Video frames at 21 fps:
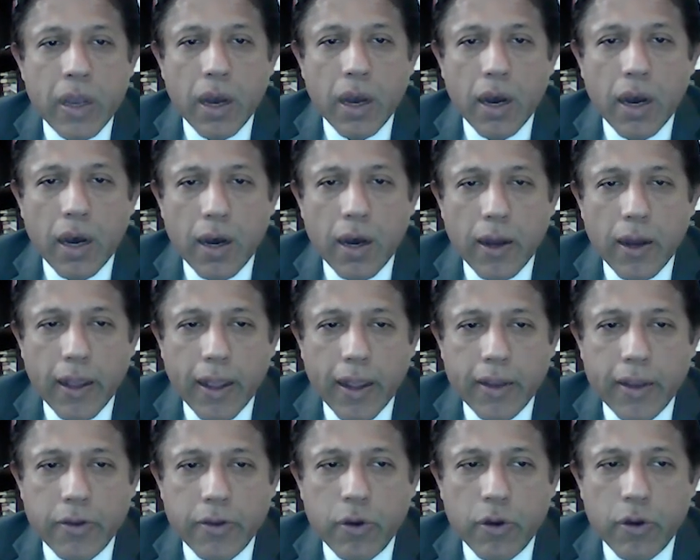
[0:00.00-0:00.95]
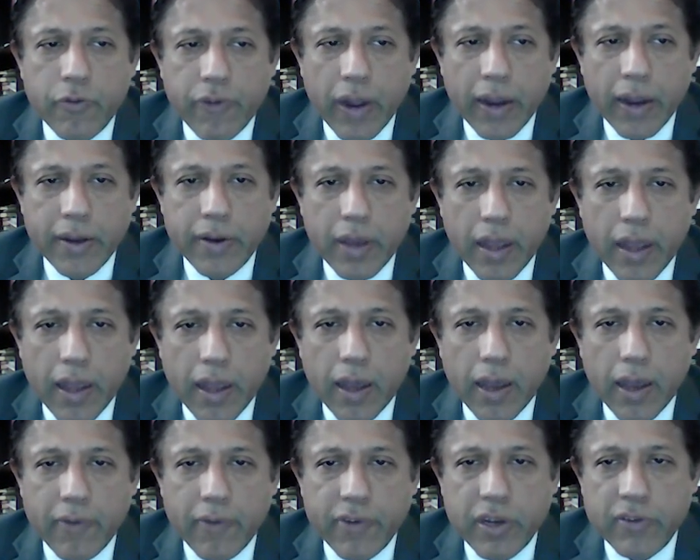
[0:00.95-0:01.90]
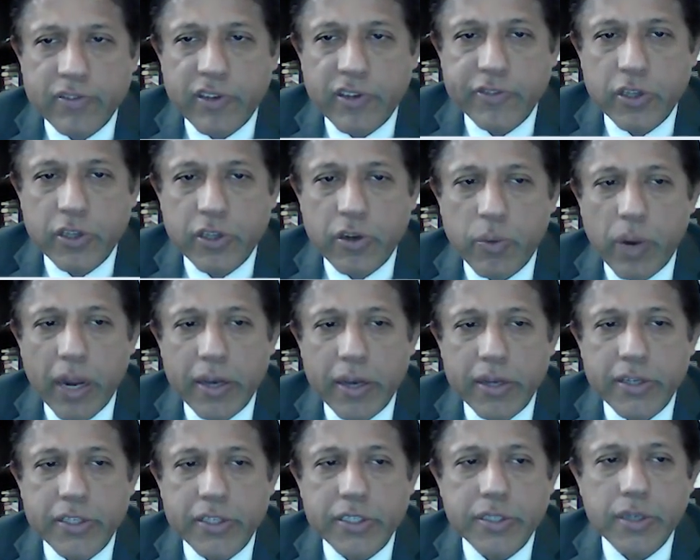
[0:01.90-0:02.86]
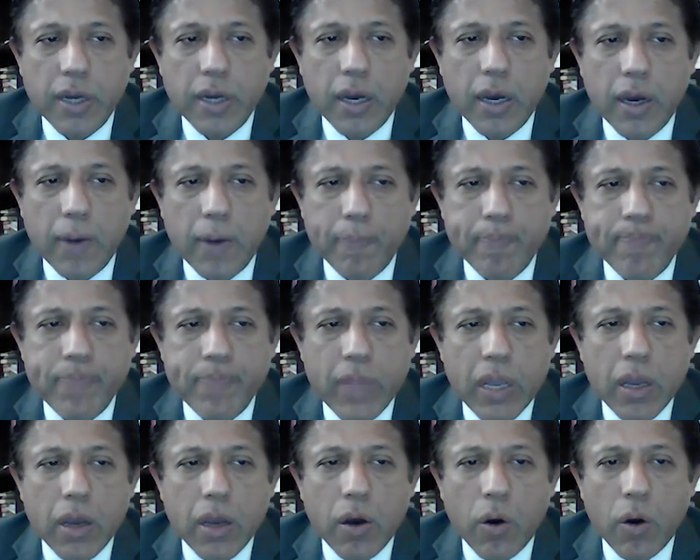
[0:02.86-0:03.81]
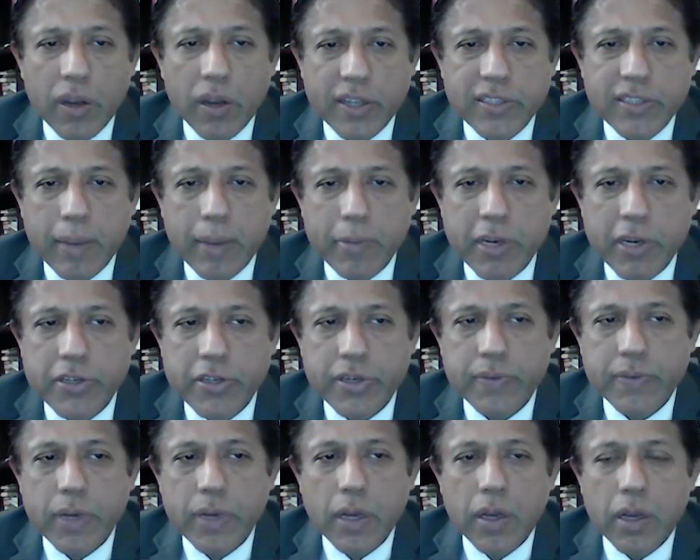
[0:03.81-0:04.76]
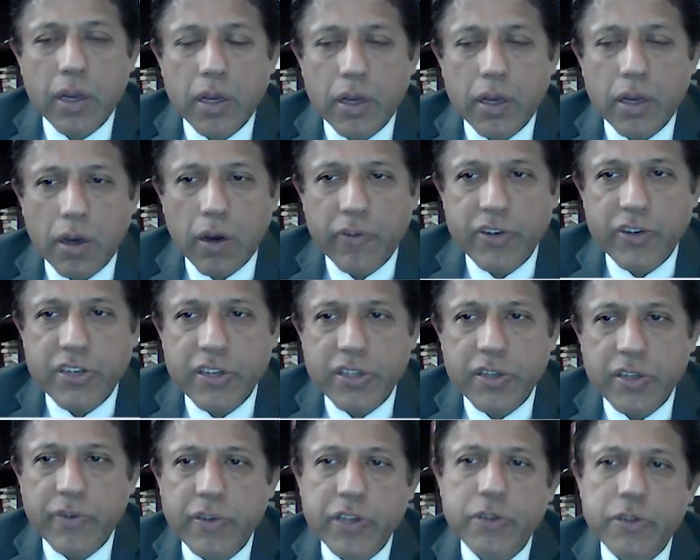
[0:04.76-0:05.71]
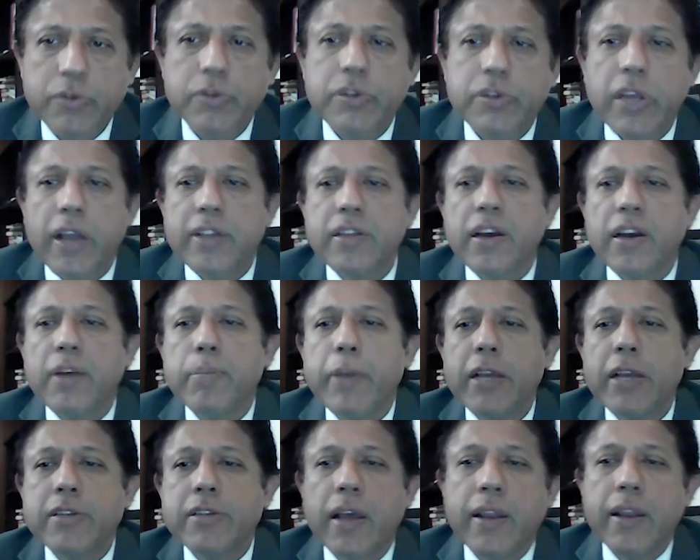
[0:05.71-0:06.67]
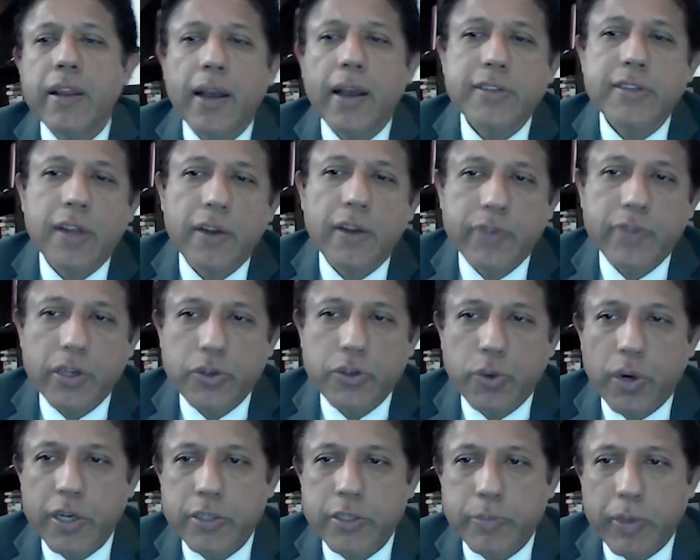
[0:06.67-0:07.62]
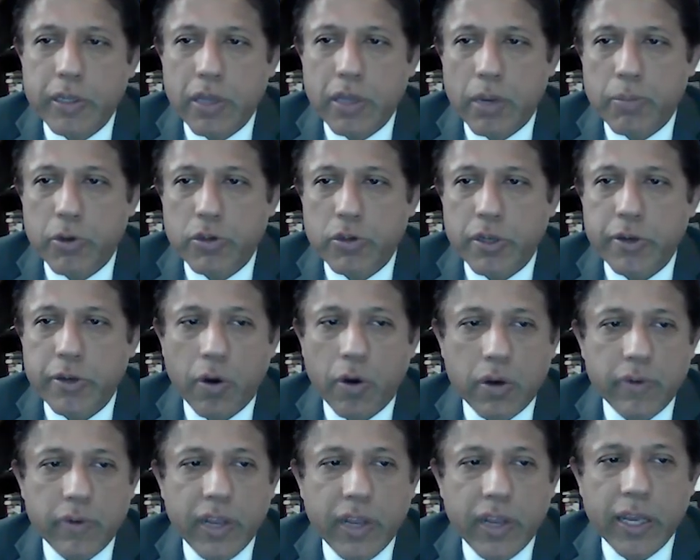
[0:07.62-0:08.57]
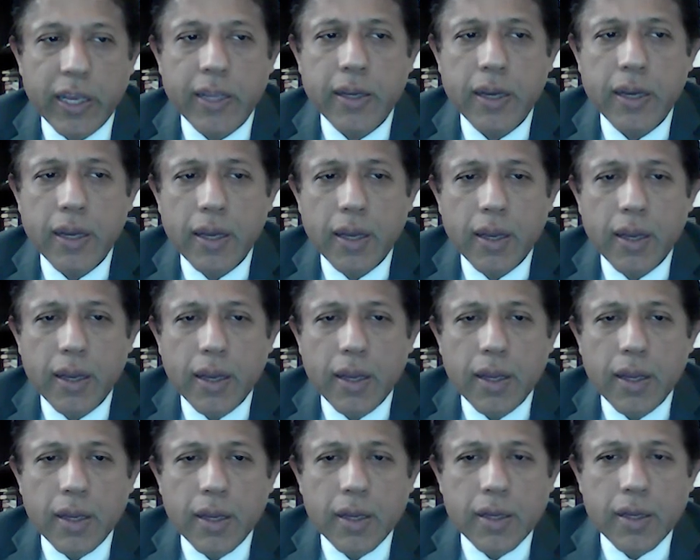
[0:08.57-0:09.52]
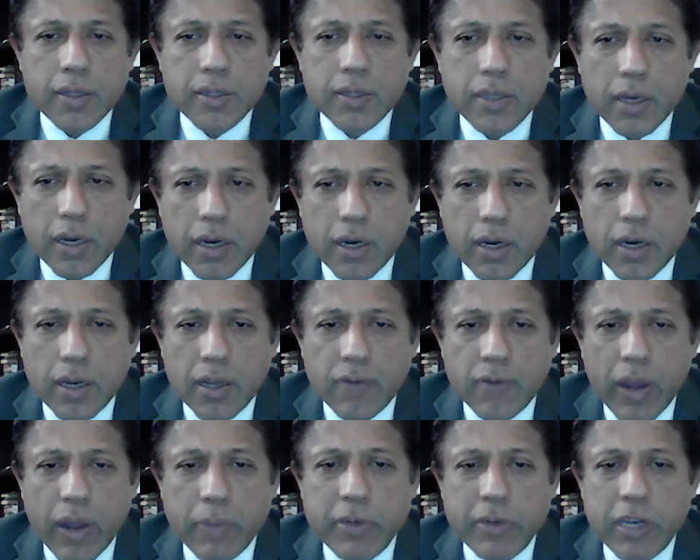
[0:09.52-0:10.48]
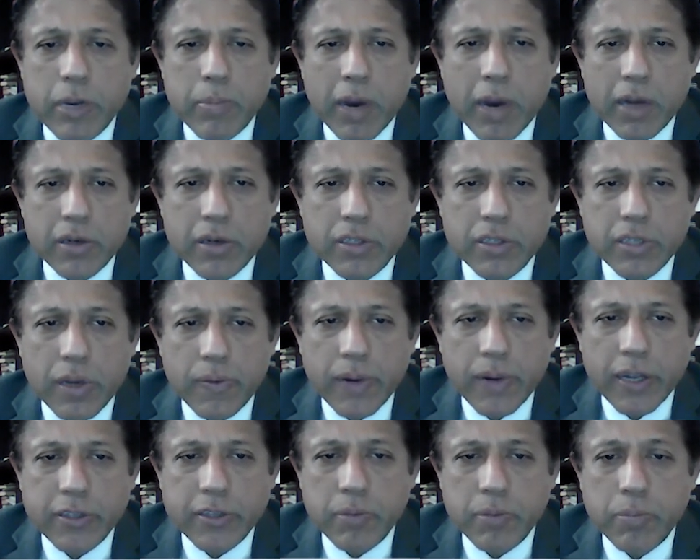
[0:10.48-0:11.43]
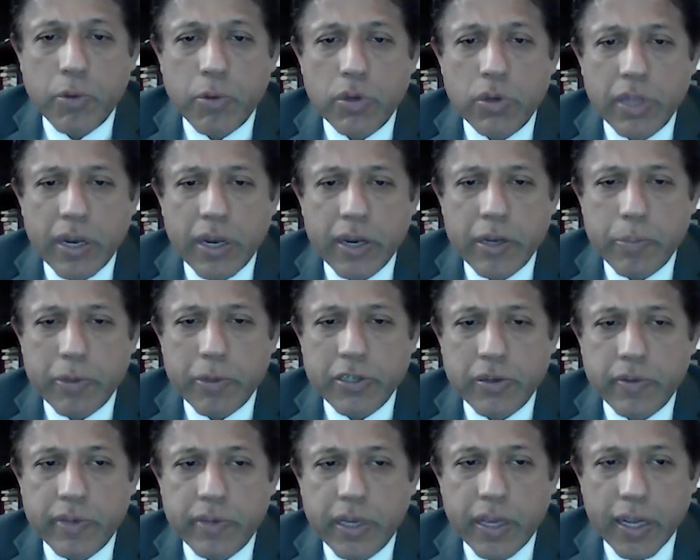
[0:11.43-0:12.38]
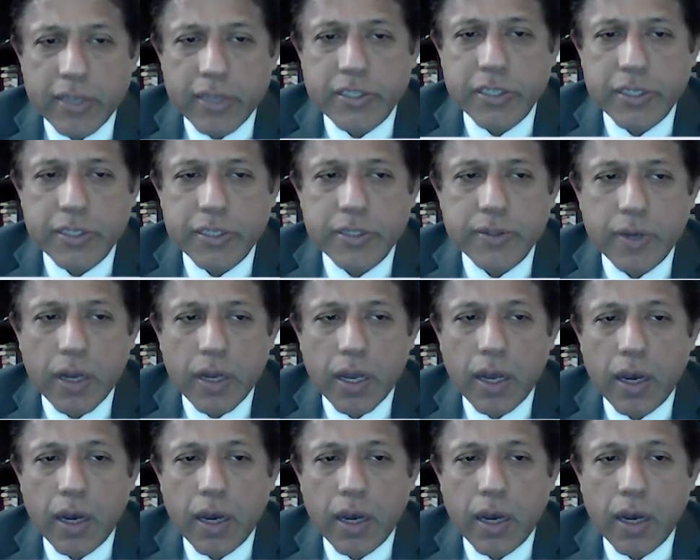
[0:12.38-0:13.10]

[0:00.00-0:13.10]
And you're going to find evidence of synovitis on examination. Obviously, we do take the baseline X-ray of the joints, but they're mostly non-revealing. The inflammatory markers are raised in more than 80% of the cases.